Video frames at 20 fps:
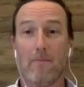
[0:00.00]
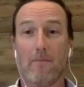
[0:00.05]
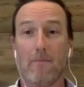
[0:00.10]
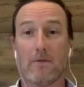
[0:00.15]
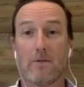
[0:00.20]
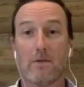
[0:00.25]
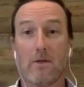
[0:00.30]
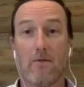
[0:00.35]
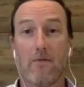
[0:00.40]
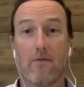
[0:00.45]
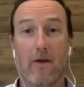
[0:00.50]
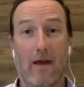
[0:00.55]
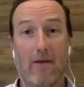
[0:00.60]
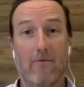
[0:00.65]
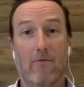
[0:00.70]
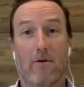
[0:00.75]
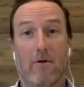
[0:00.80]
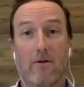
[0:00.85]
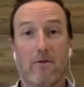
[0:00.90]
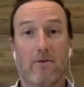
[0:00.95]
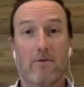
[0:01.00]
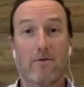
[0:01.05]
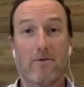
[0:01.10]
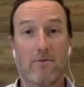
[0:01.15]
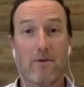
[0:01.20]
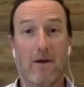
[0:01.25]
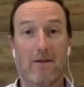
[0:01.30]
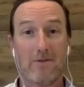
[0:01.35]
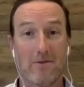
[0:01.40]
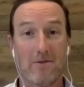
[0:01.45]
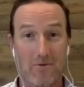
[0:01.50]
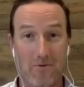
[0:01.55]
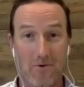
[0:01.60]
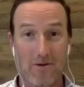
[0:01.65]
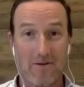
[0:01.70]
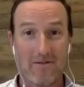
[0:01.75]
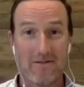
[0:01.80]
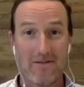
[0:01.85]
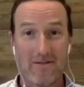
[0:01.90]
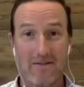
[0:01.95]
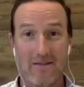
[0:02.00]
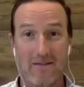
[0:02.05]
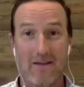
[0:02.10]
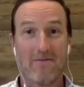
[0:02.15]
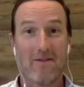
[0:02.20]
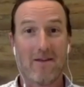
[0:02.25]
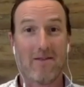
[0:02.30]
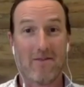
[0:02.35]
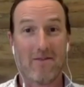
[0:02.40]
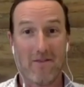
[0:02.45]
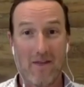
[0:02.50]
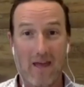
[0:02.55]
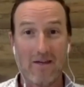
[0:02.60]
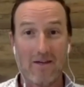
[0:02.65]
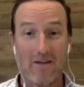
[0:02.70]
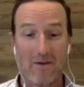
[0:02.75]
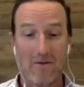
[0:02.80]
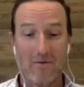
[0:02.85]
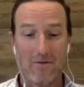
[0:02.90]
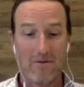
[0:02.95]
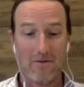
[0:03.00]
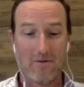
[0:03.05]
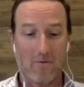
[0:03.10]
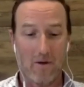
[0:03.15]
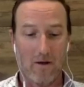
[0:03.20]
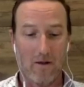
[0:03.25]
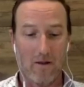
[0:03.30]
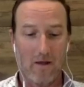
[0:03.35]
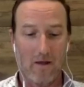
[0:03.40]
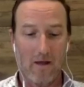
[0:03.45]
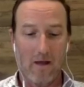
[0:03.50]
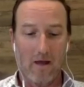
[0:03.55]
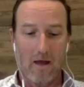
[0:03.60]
So for everyone who has joined us this evening, thank you as well.